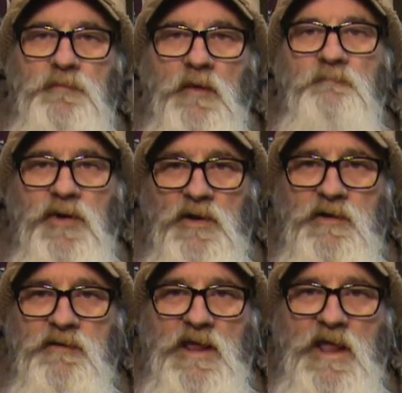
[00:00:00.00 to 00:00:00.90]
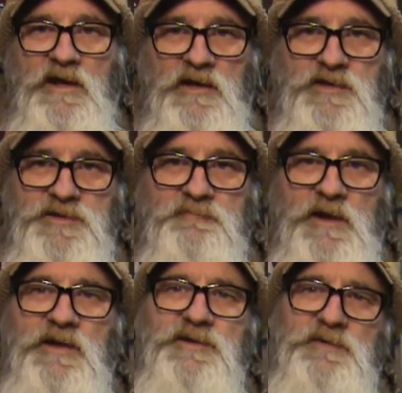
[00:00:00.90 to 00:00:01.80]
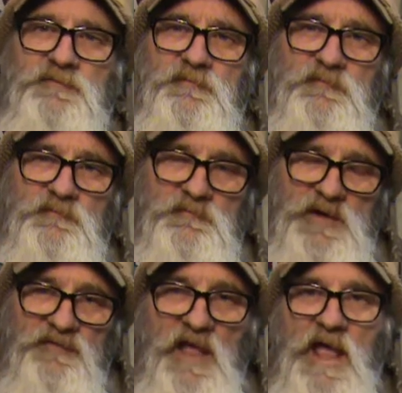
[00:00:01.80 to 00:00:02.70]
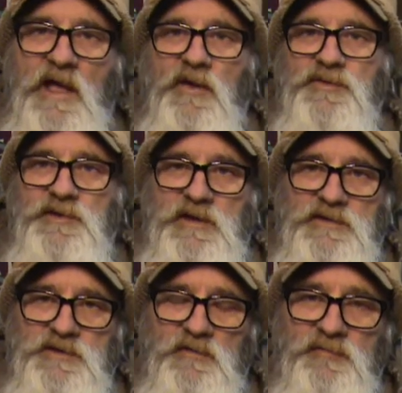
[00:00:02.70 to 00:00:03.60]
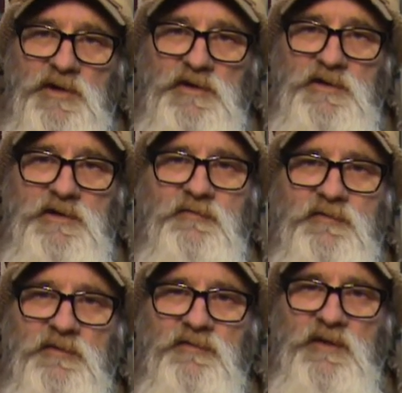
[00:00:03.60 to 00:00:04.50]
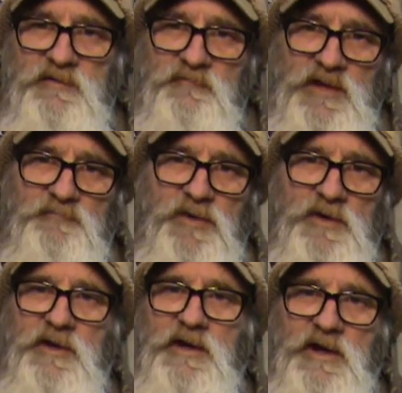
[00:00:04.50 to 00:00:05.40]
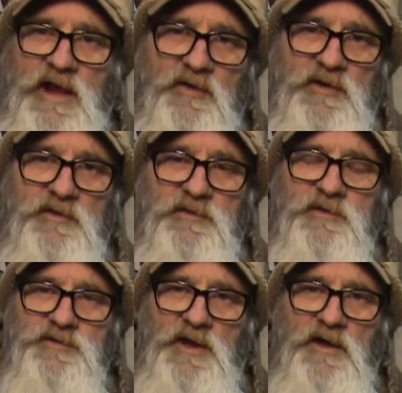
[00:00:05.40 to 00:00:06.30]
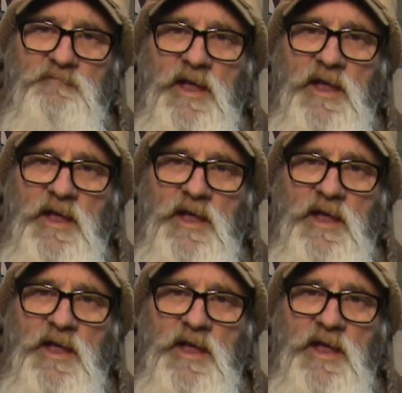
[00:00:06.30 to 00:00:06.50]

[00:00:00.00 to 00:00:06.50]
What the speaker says: burning that expense in the house is completely different than me burning it out here in the shop,